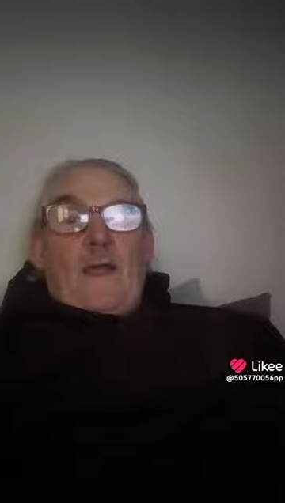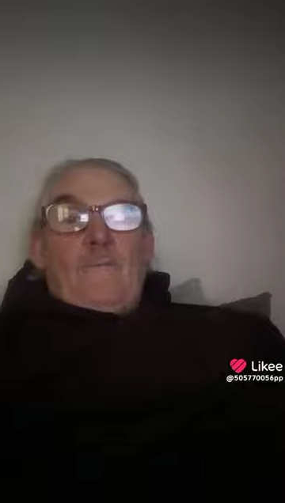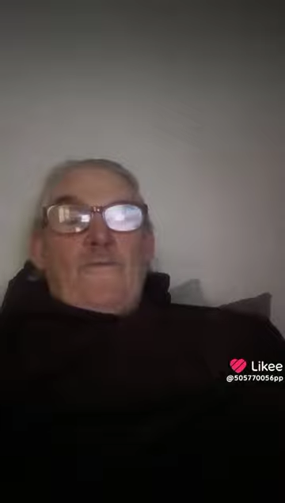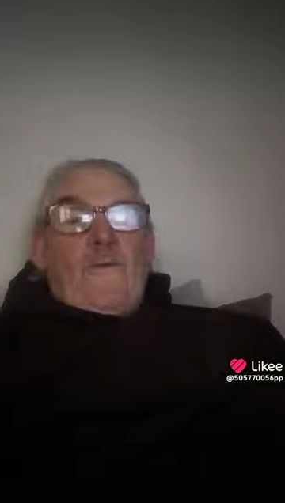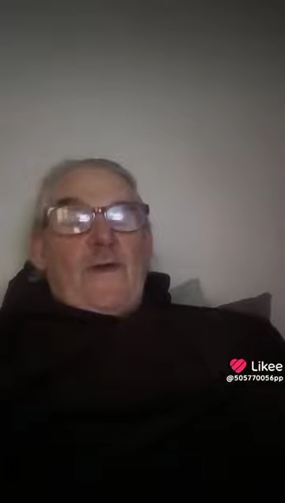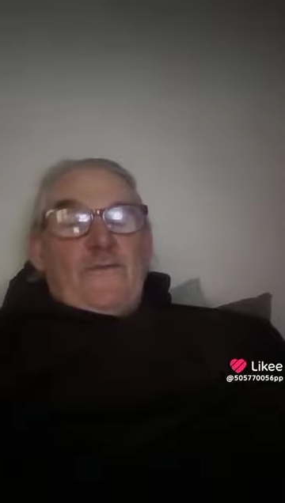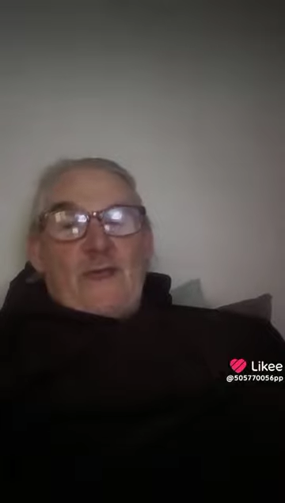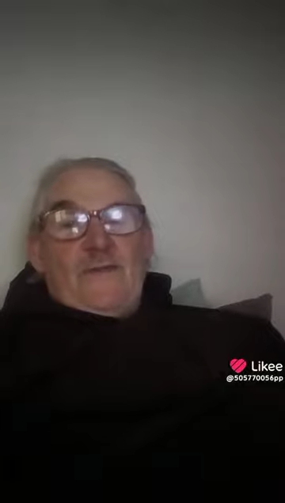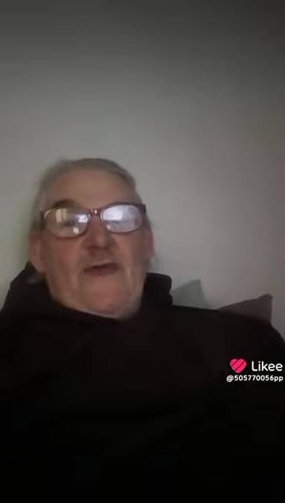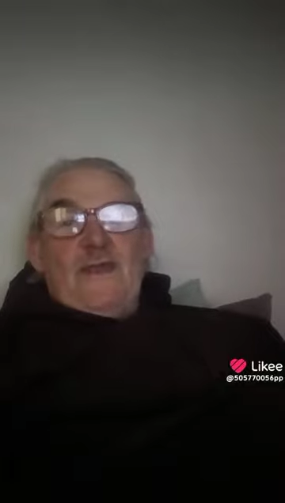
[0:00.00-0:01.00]

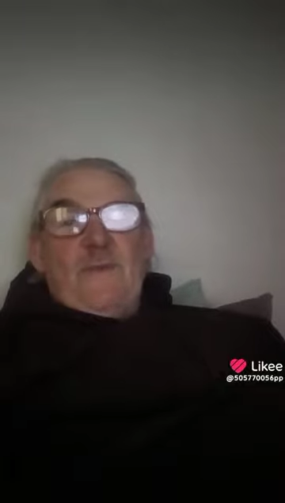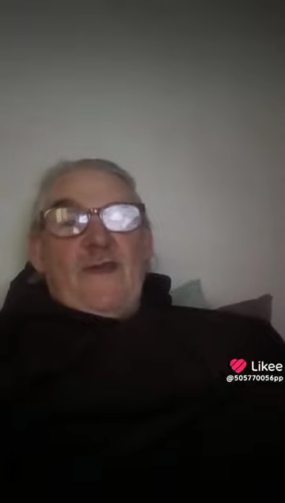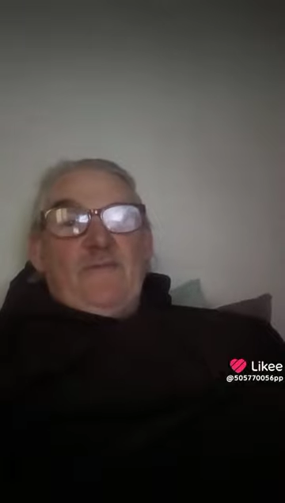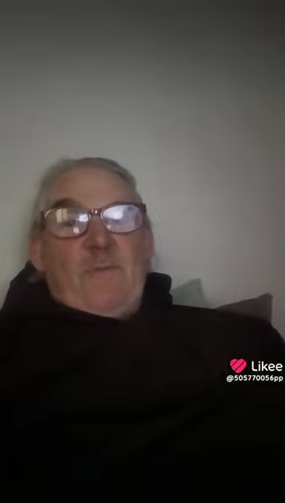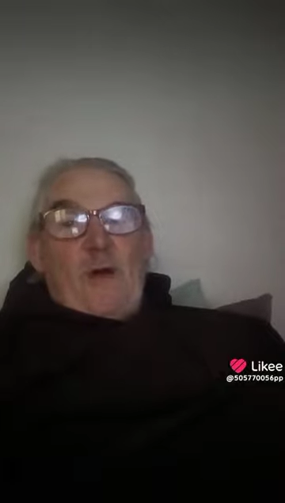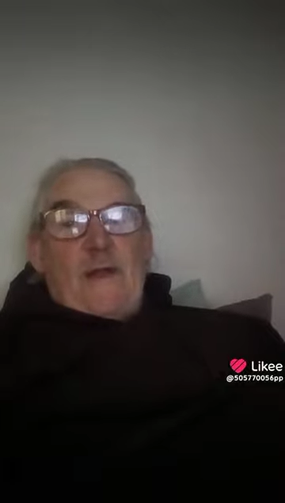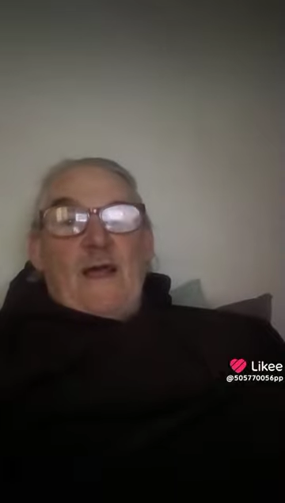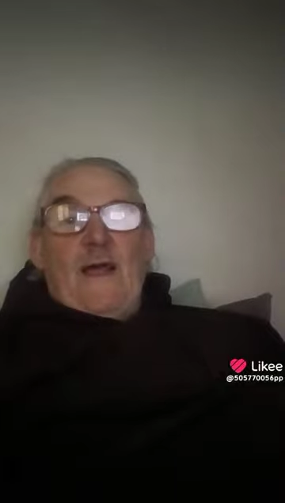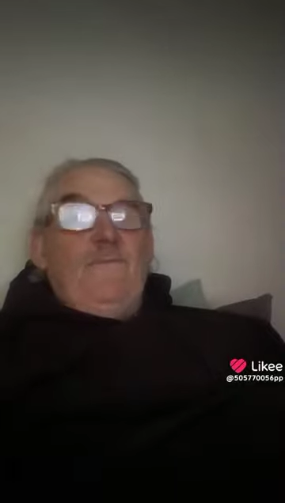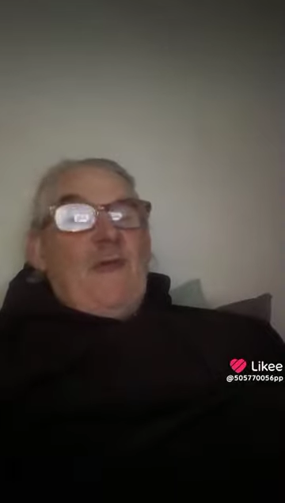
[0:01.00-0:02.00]
he sees a big
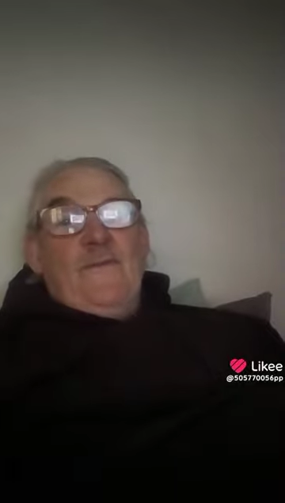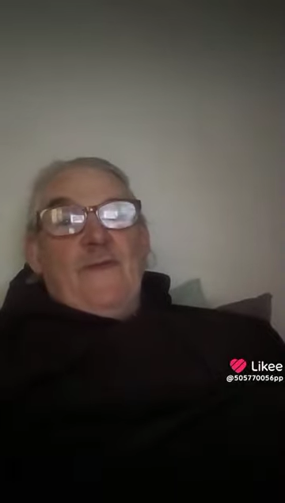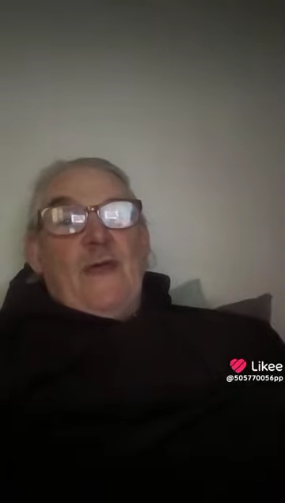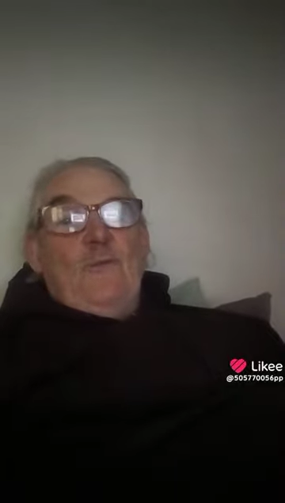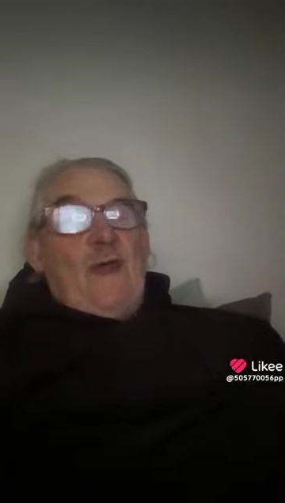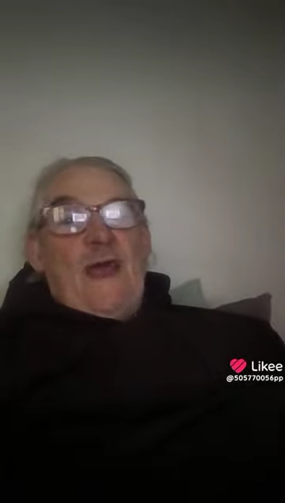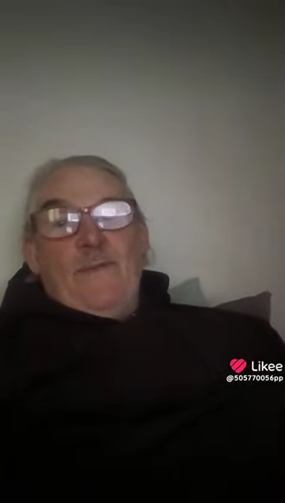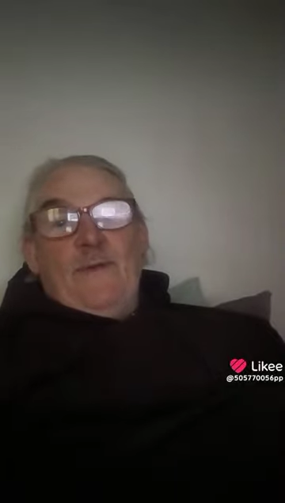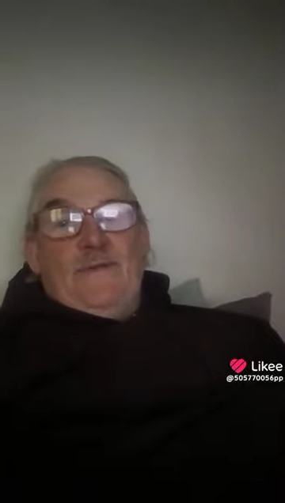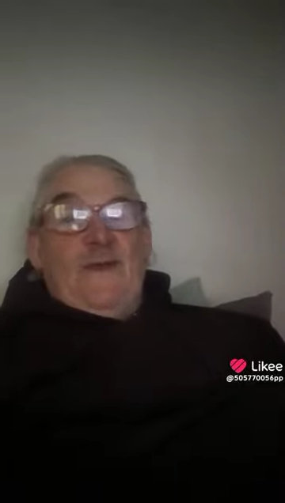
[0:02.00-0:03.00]
spider, and then what
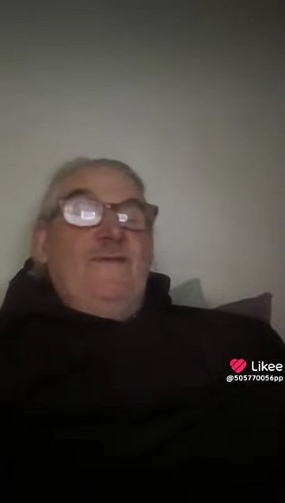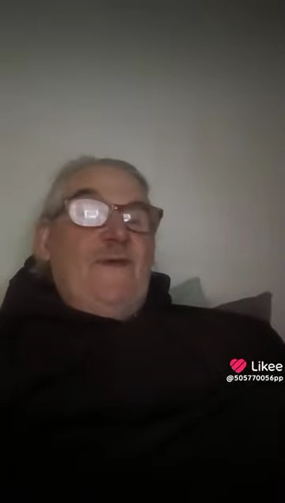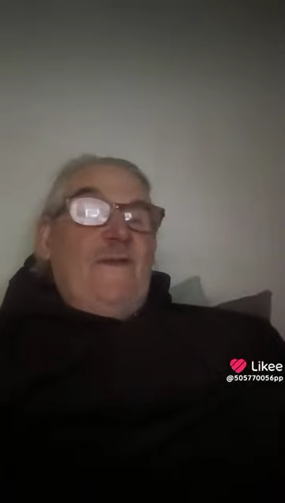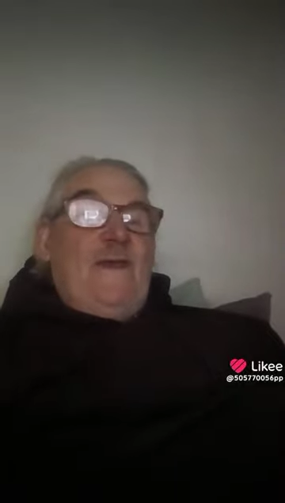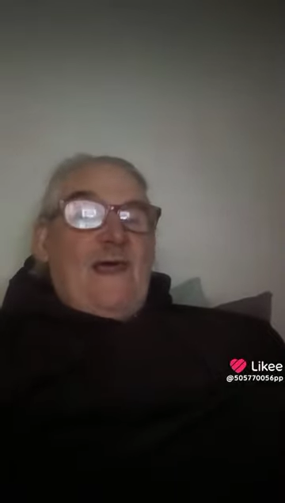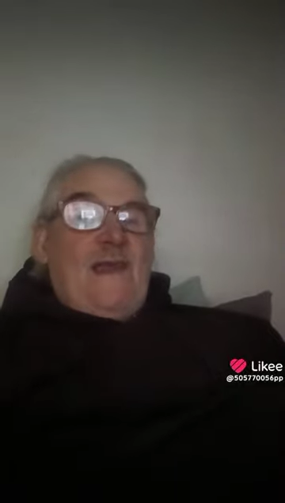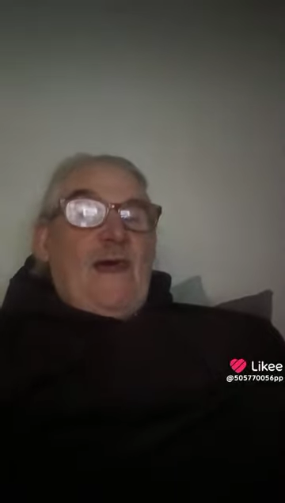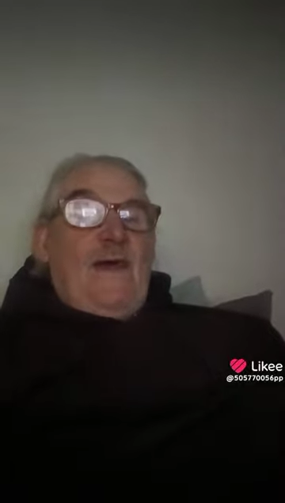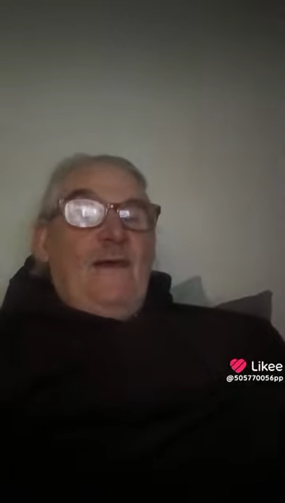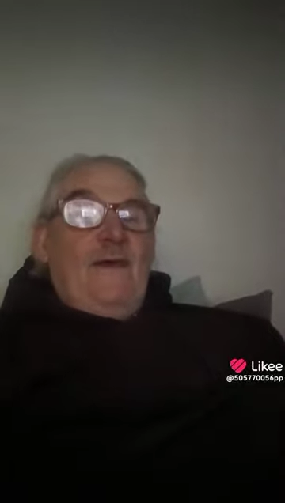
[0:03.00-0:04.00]
happens is then the
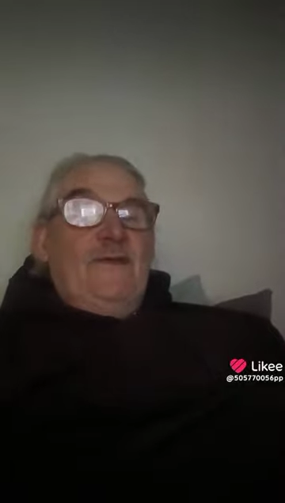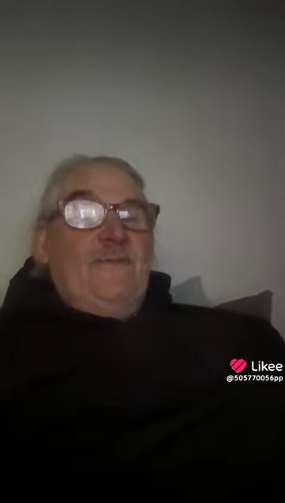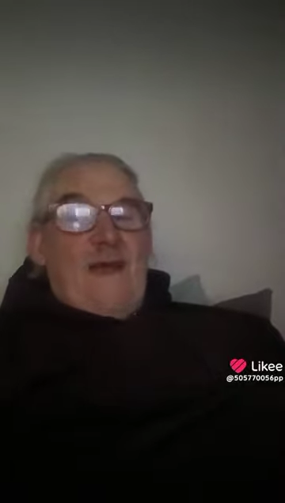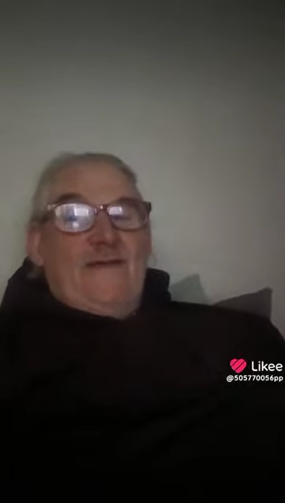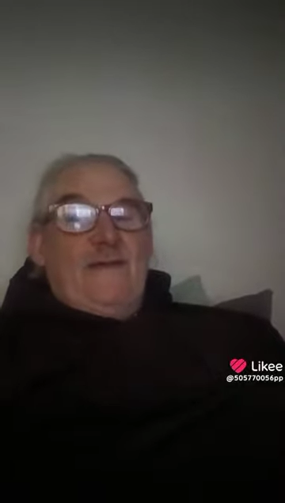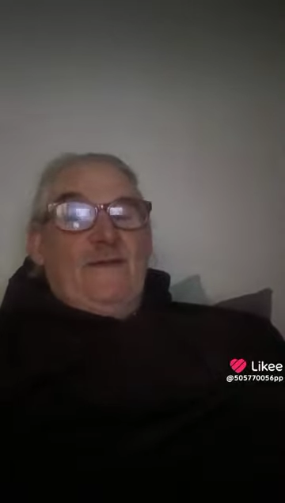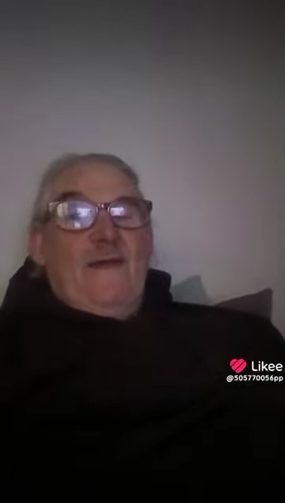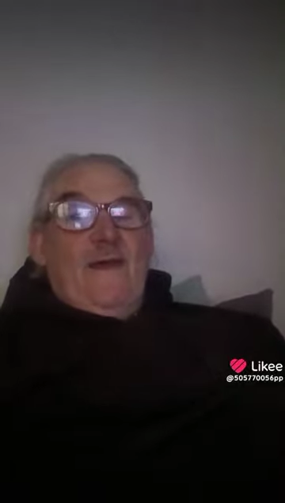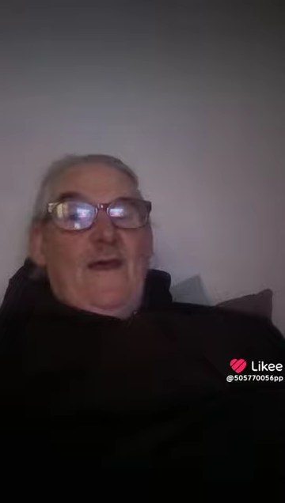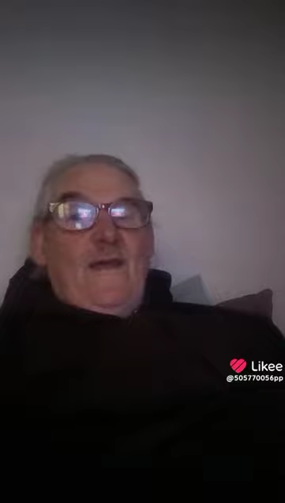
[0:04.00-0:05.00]
ladder smashes
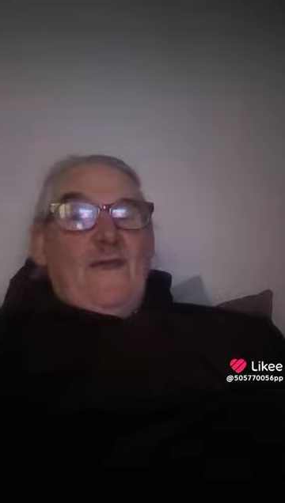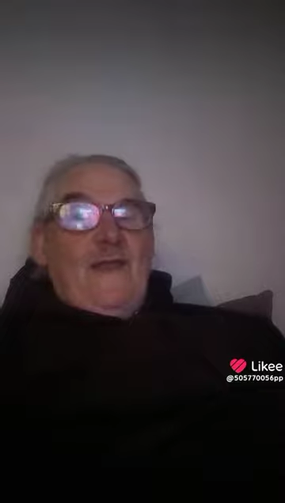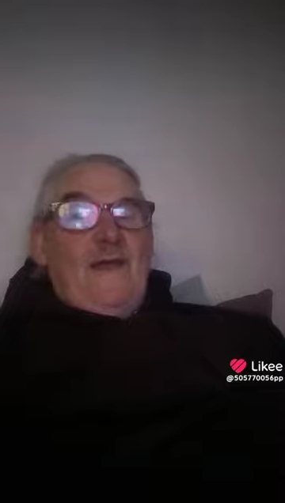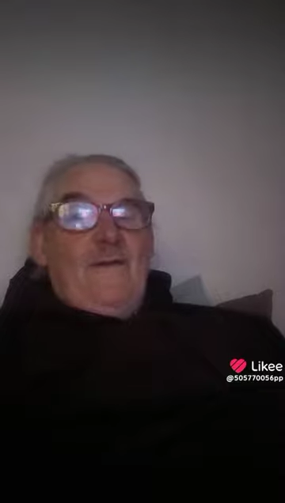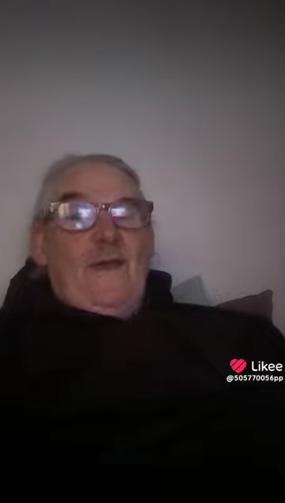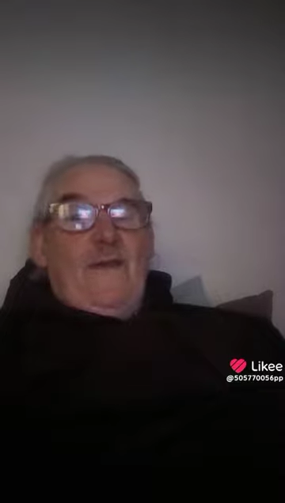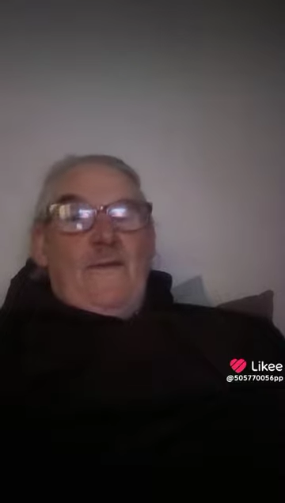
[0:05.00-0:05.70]
the ladder.